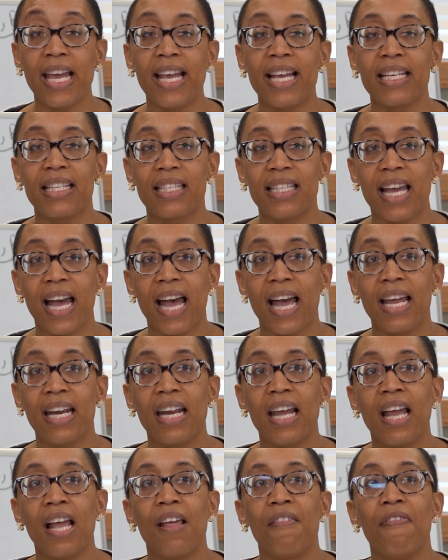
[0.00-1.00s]
is that
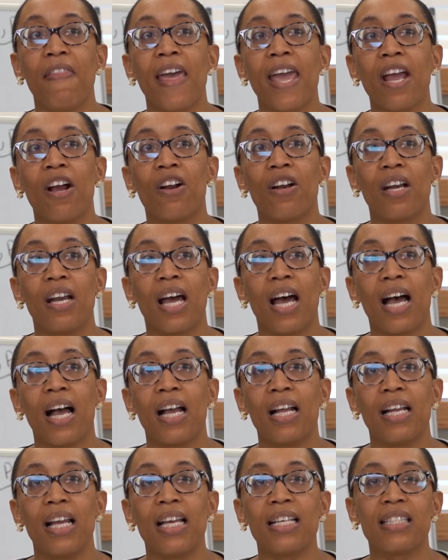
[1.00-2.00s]

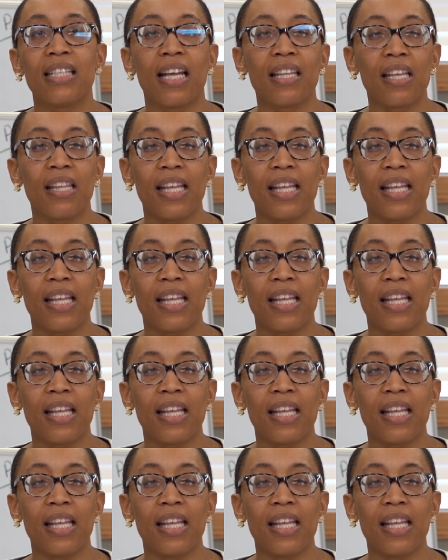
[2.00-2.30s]
it's not